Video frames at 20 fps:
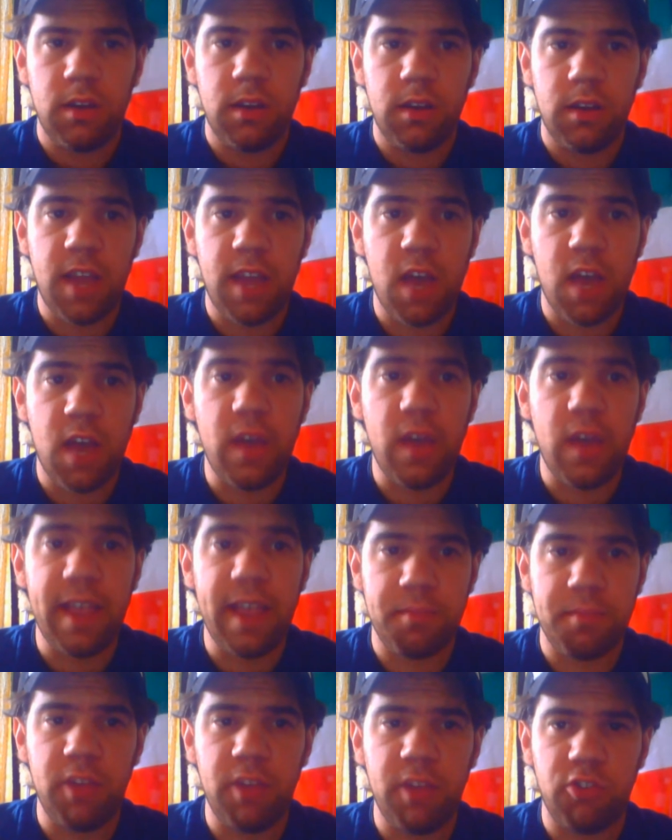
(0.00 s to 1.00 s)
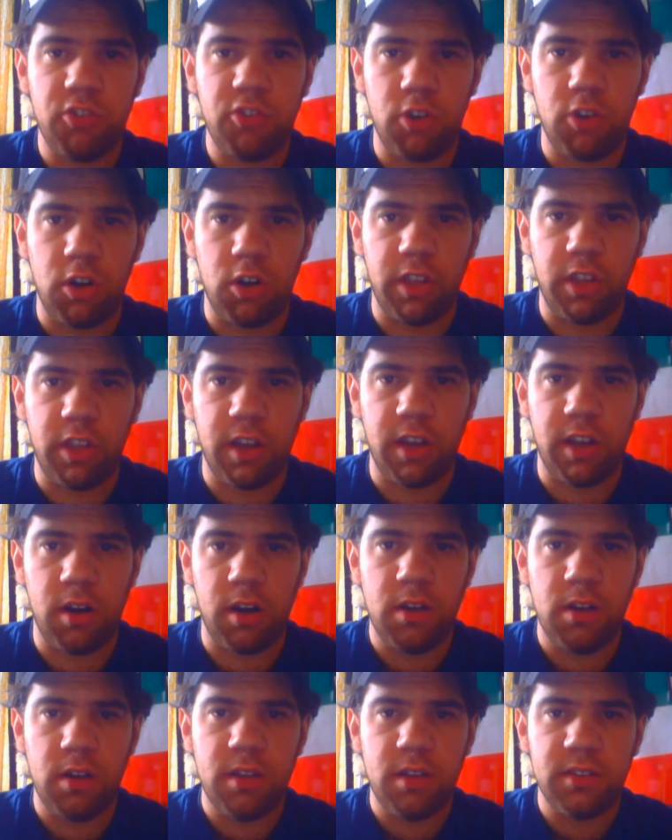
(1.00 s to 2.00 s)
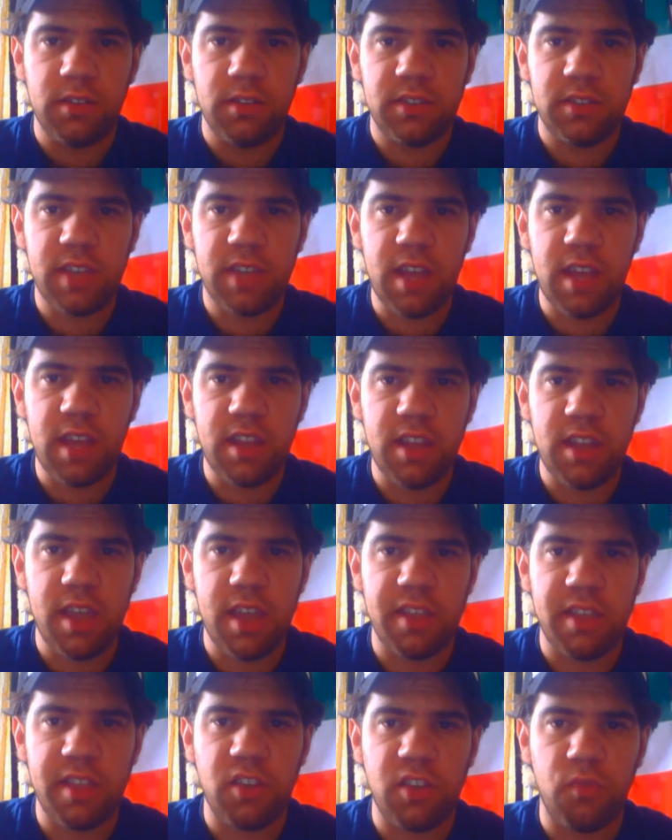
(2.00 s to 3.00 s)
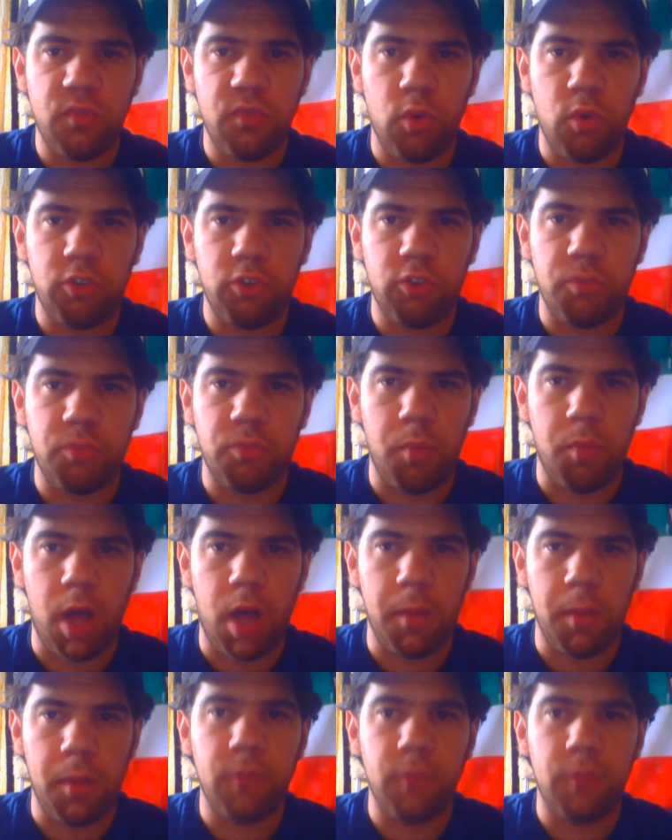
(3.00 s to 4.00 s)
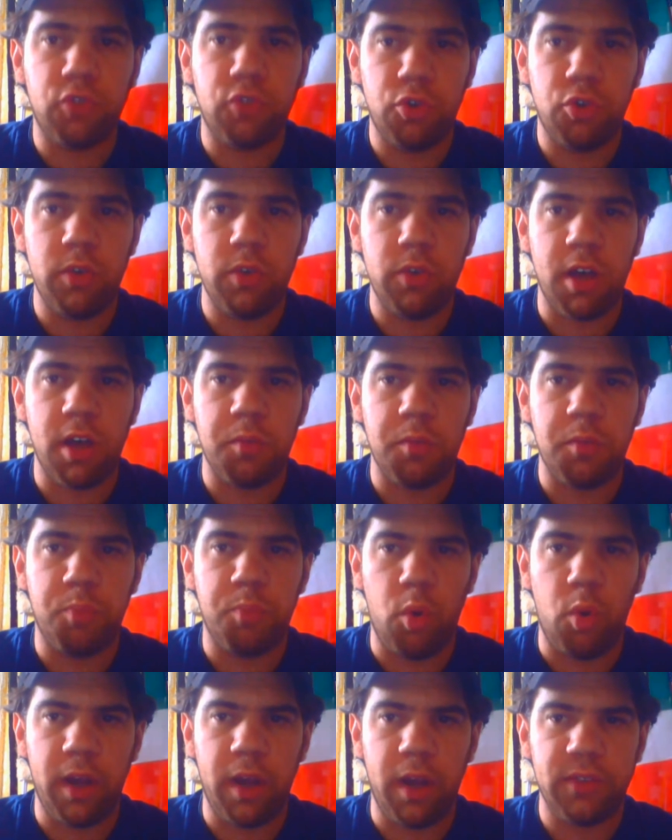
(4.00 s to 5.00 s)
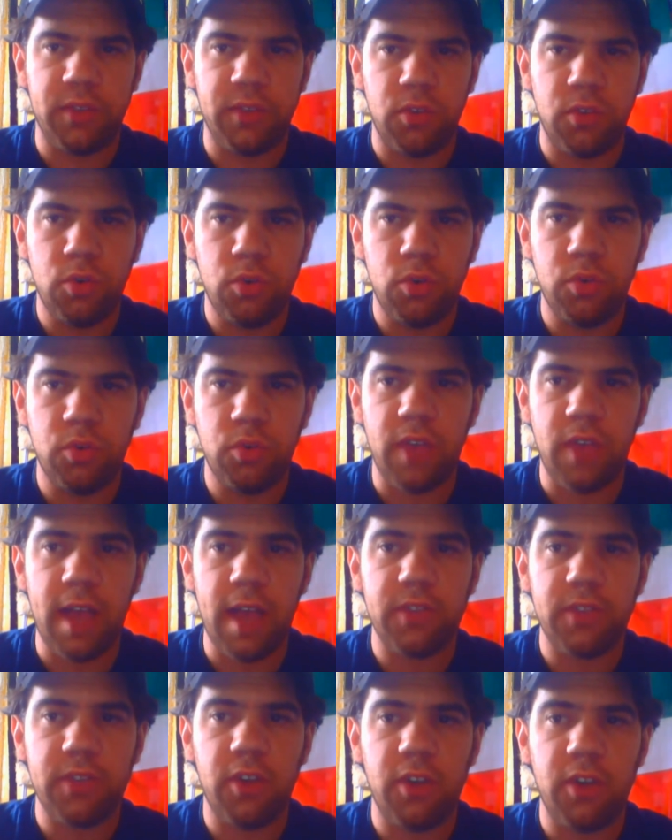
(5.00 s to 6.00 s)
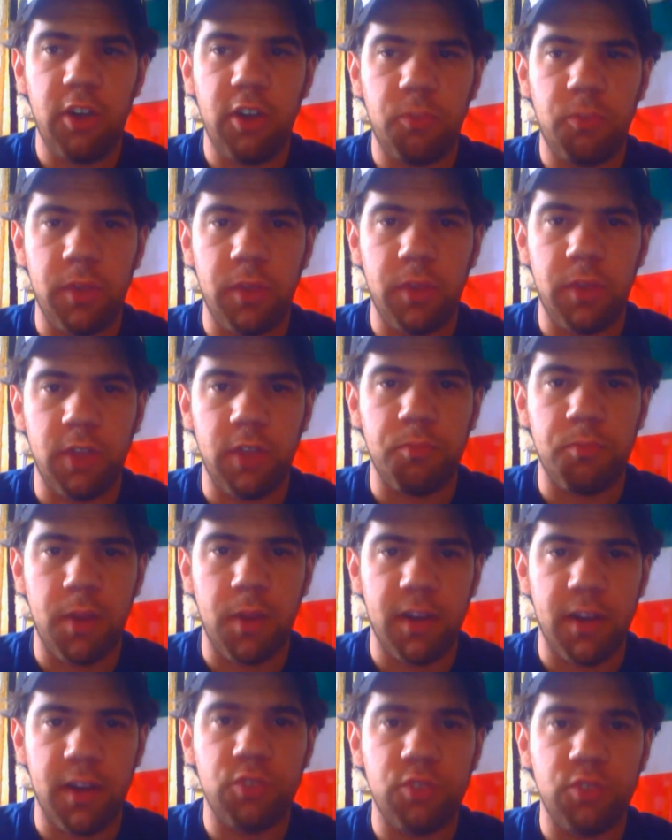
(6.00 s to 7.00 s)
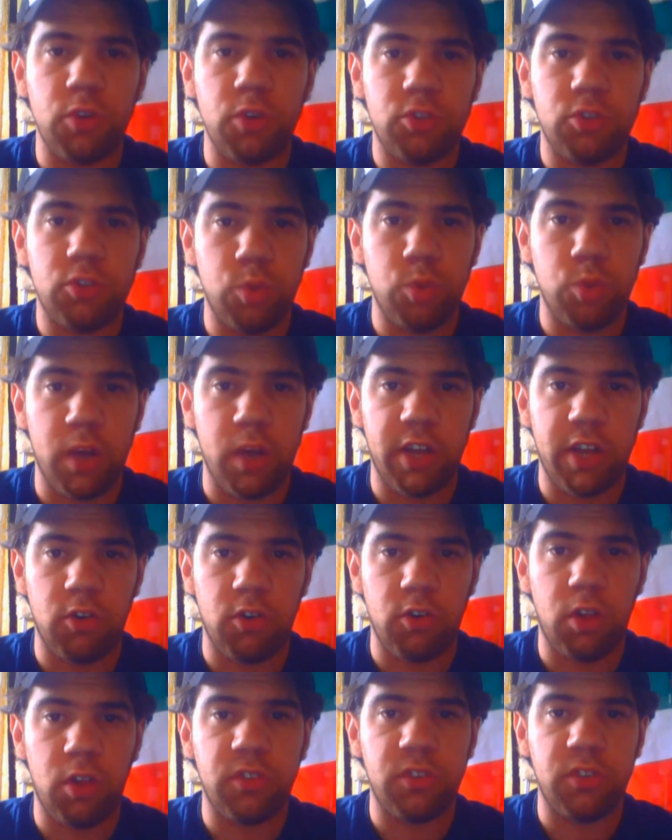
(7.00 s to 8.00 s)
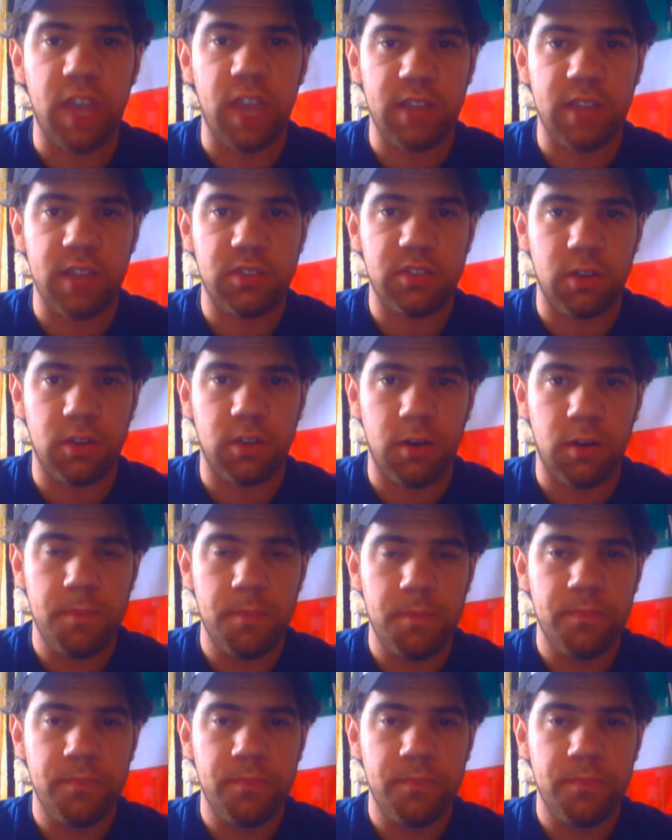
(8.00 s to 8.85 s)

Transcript: Now, as mentioned earlier, Sandy is a divorced mom of two young boys whose ex husband is married to a 20 year old dancer.